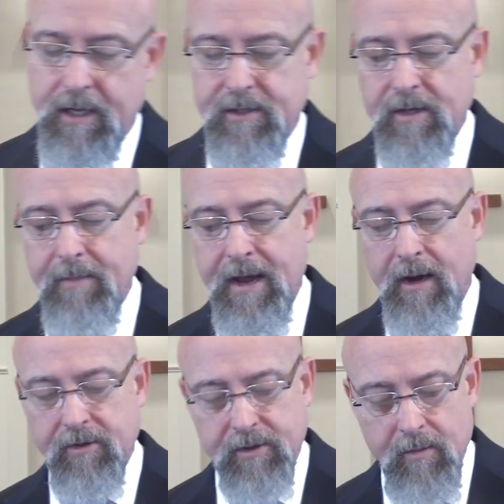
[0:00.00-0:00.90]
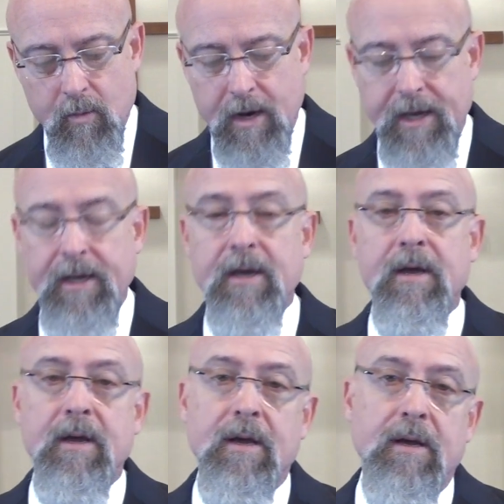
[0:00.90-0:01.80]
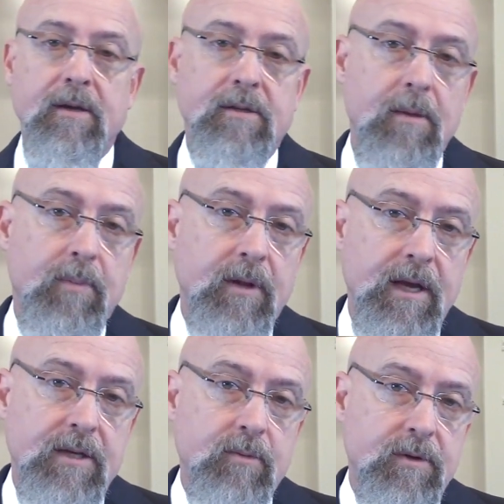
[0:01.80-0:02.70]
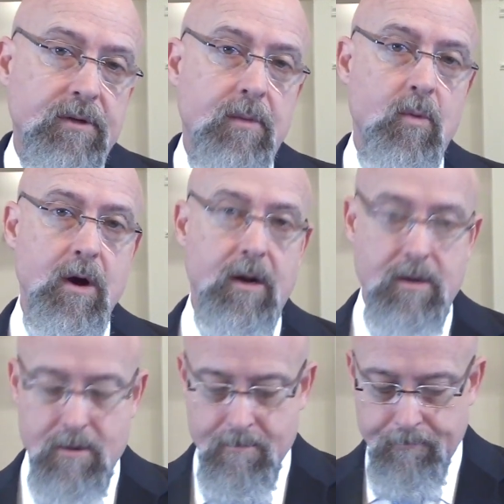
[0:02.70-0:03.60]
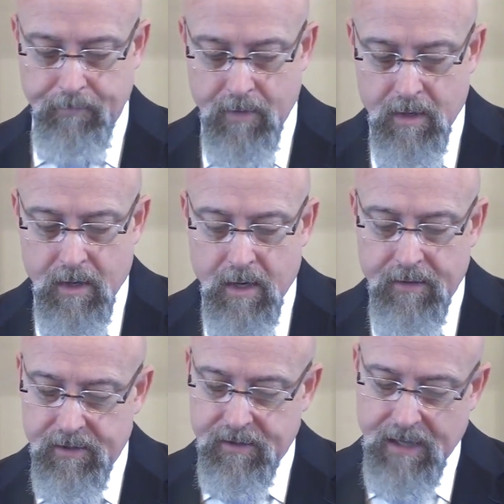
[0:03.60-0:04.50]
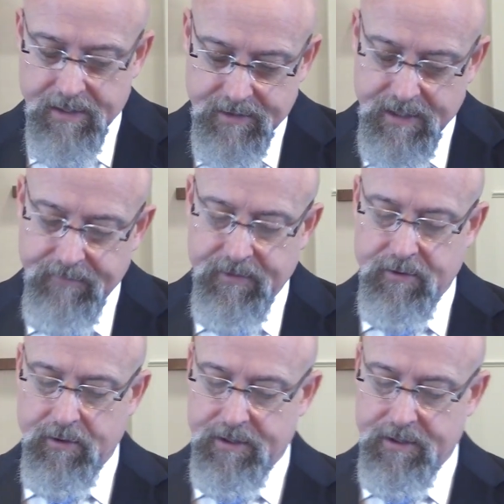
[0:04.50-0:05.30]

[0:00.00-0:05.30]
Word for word: somehow, some way, someplace with someone. This, that's the infantry